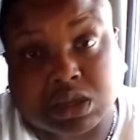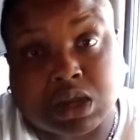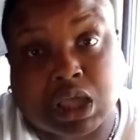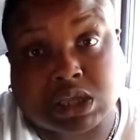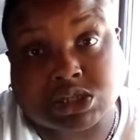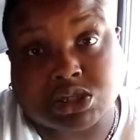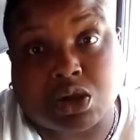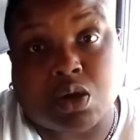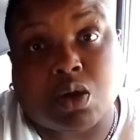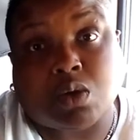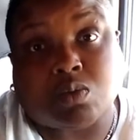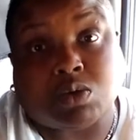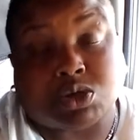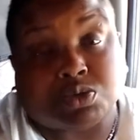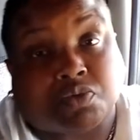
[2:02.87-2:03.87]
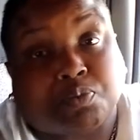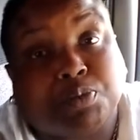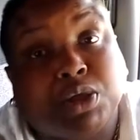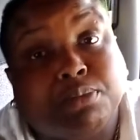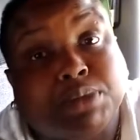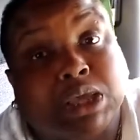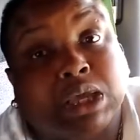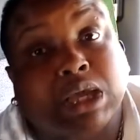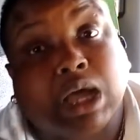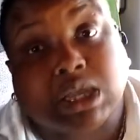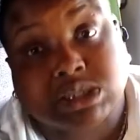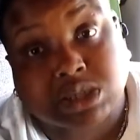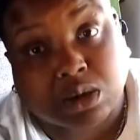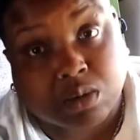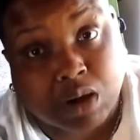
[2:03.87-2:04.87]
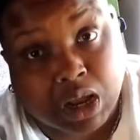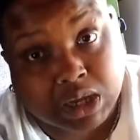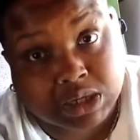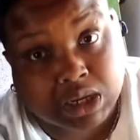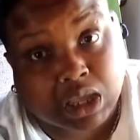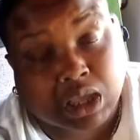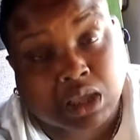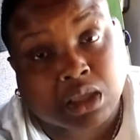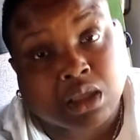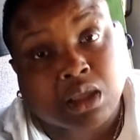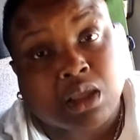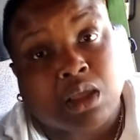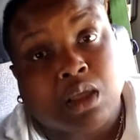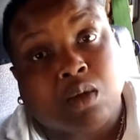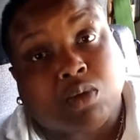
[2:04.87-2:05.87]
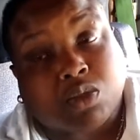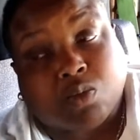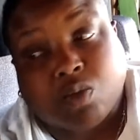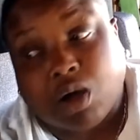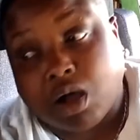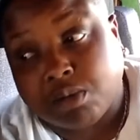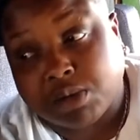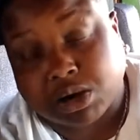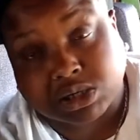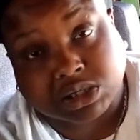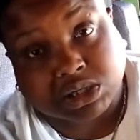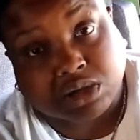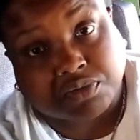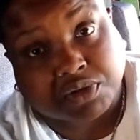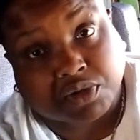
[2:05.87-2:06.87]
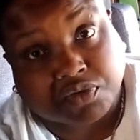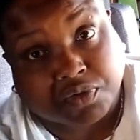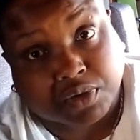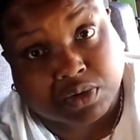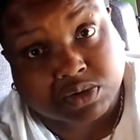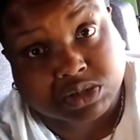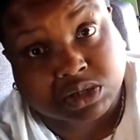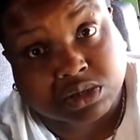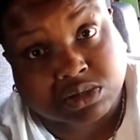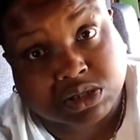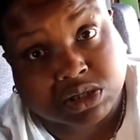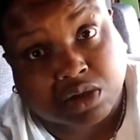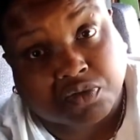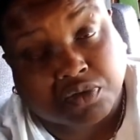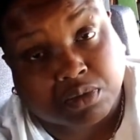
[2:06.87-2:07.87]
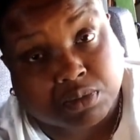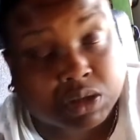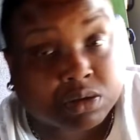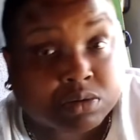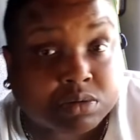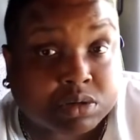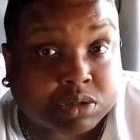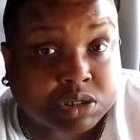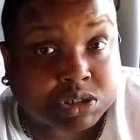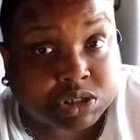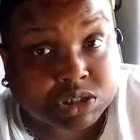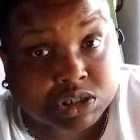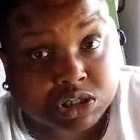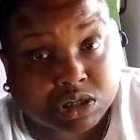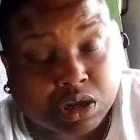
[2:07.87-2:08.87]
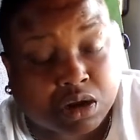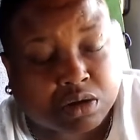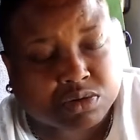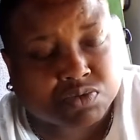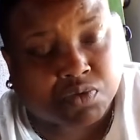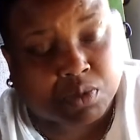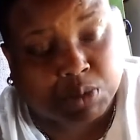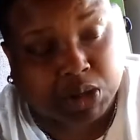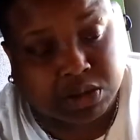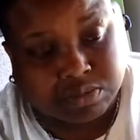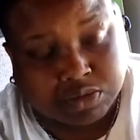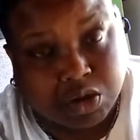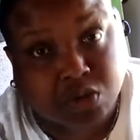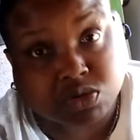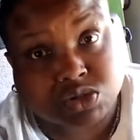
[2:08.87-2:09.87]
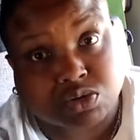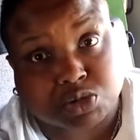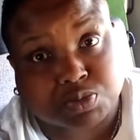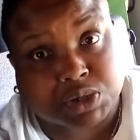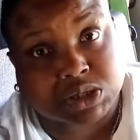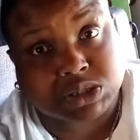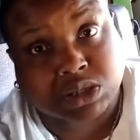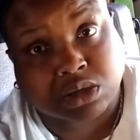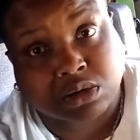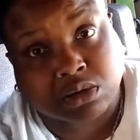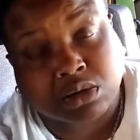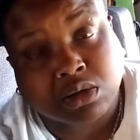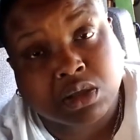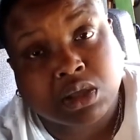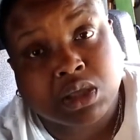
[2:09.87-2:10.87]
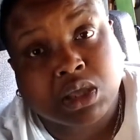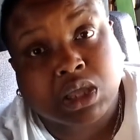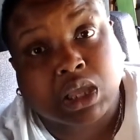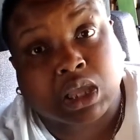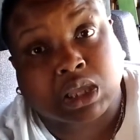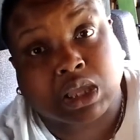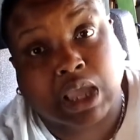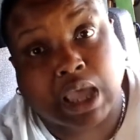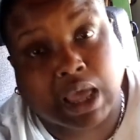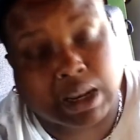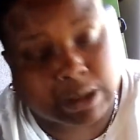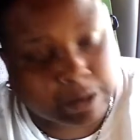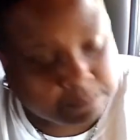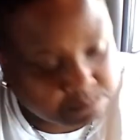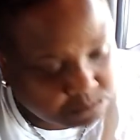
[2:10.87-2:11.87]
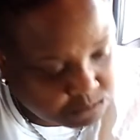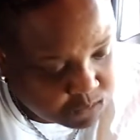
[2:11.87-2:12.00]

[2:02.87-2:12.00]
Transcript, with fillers: the next load, which would have put me in Casa Grande with a Walmart delivery of frozen stuff from a logistic or uh, from a cold storage place here in Cali.